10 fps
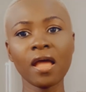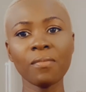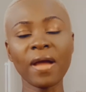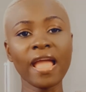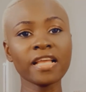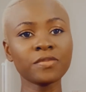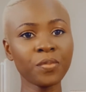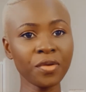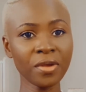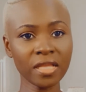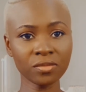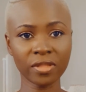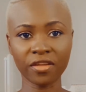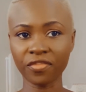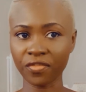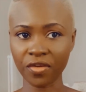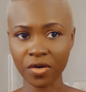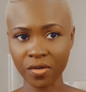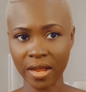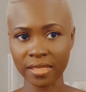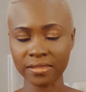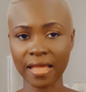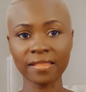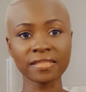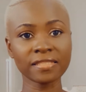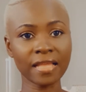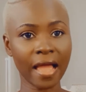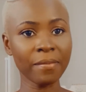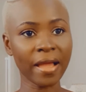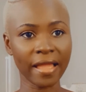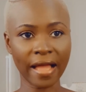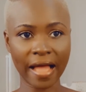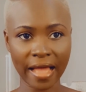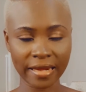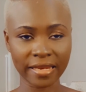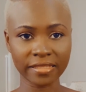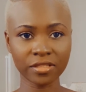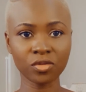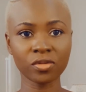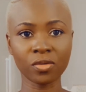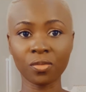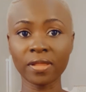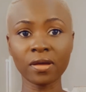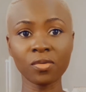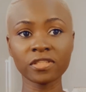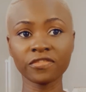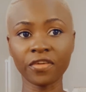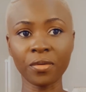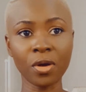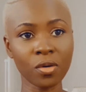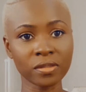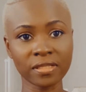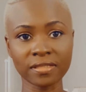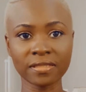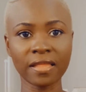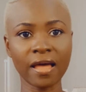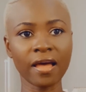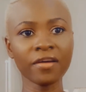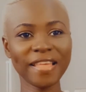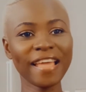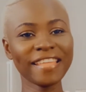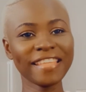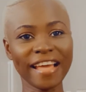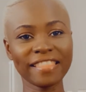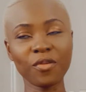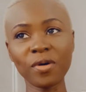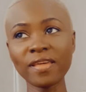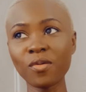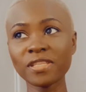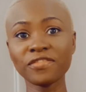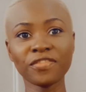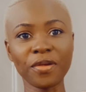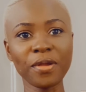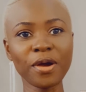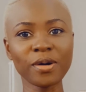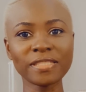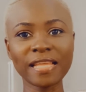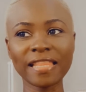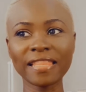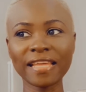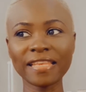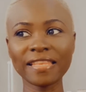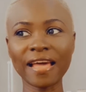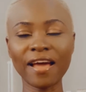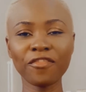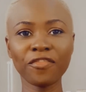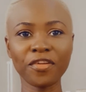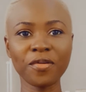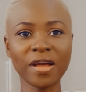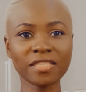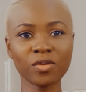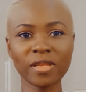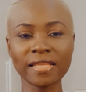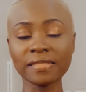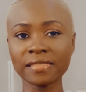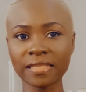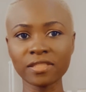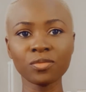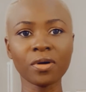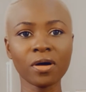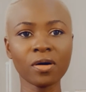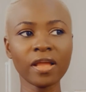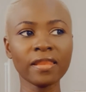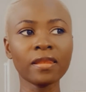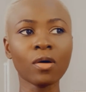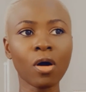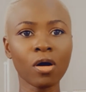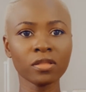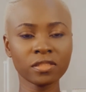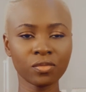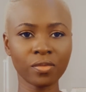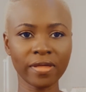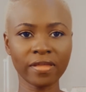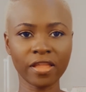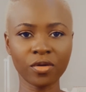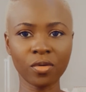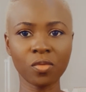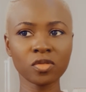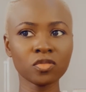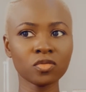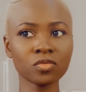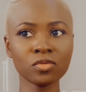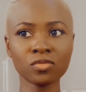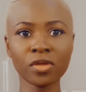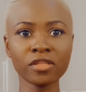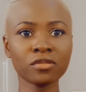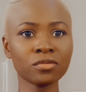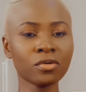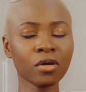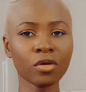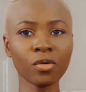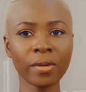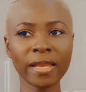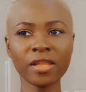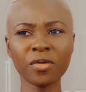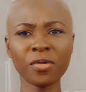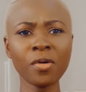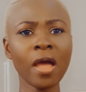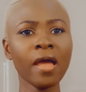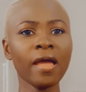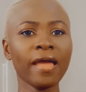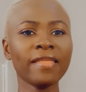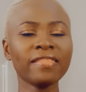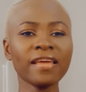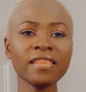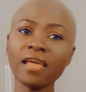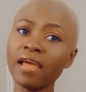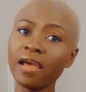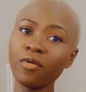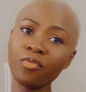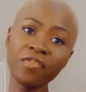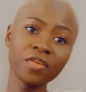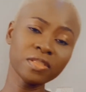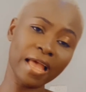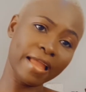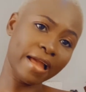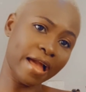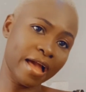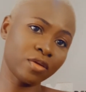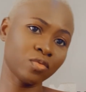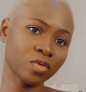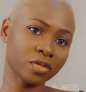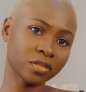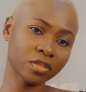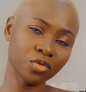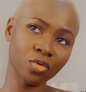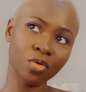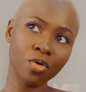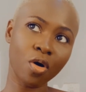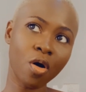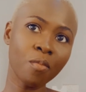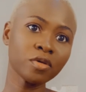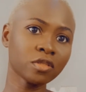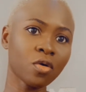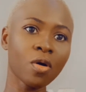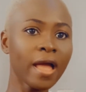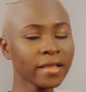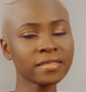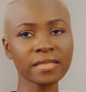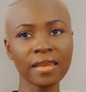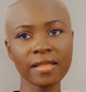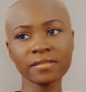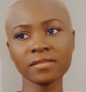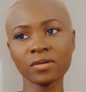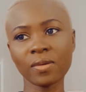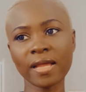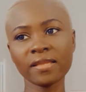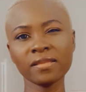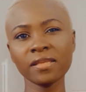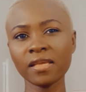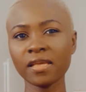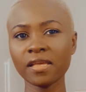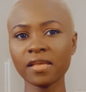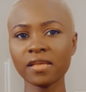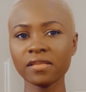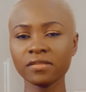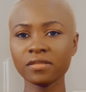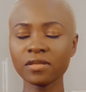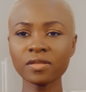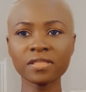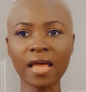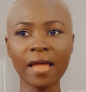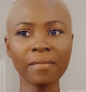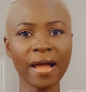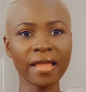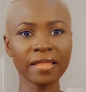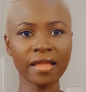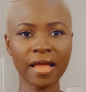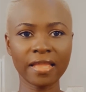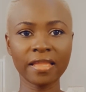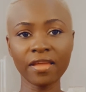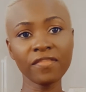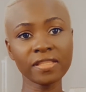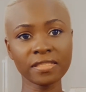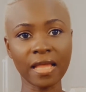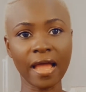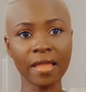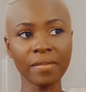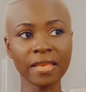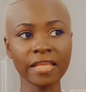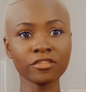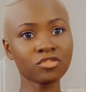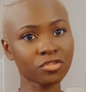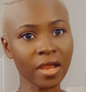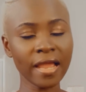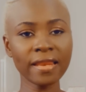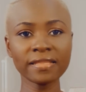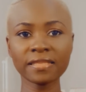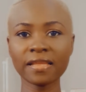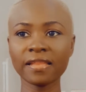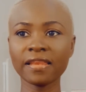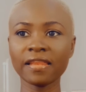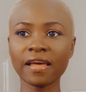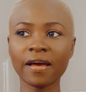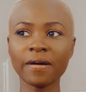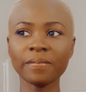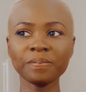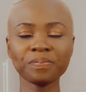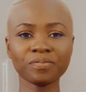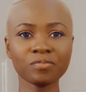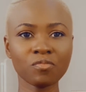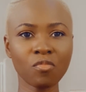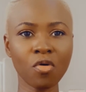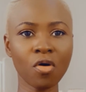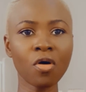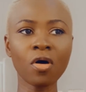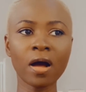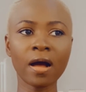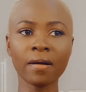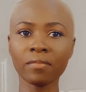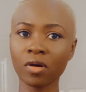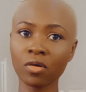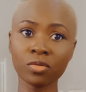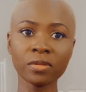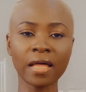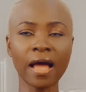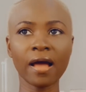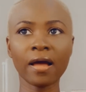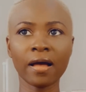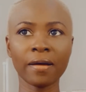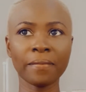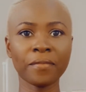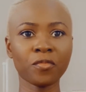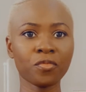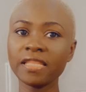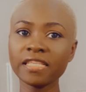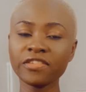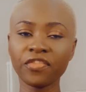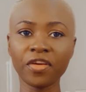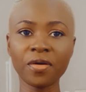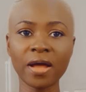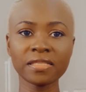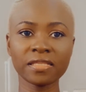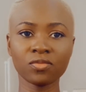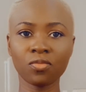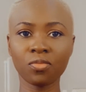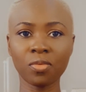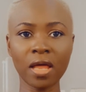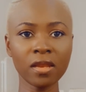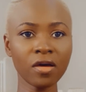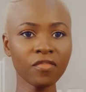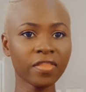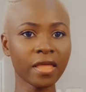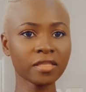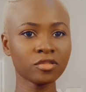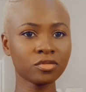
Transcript: my experience with the fragrance at the time I had it, you know, the weather was very hot and stuff. Yeah, the weather was very hot, and then that fragrance couldn't sit well in hot weather. You know, it was too sweet, too cloying, you know. And then the reviews I had was, you know, almost all excellent. So I took time, I gave it time, and then tried it in the more cooler. This fragrance is one of the